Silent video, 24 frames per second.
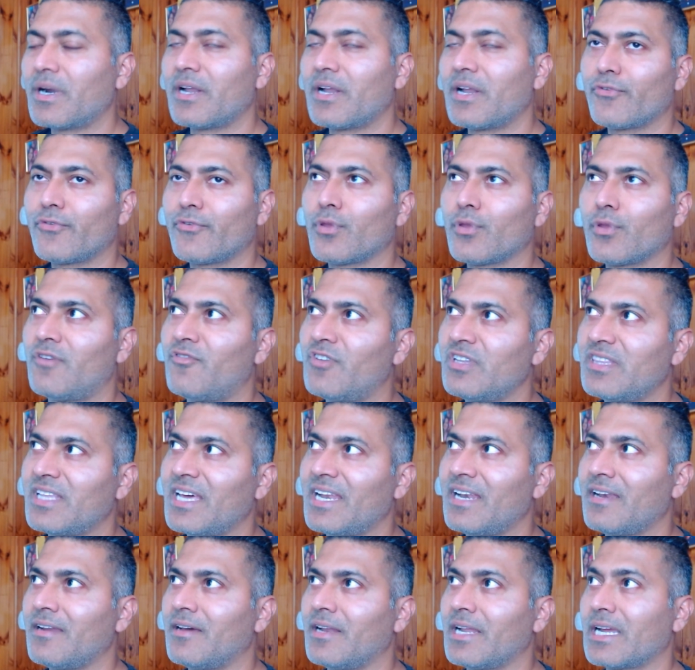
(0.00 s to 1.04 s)
But of course,
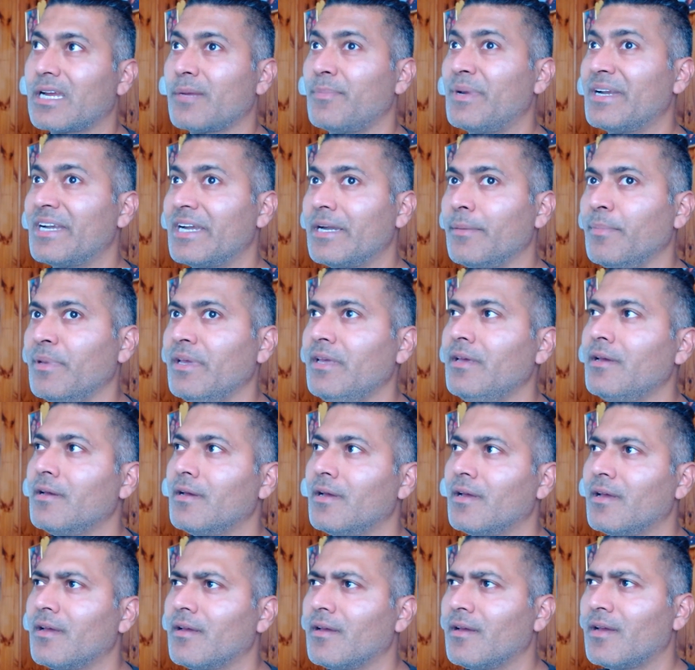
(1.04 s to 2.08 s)
someone then recommended me,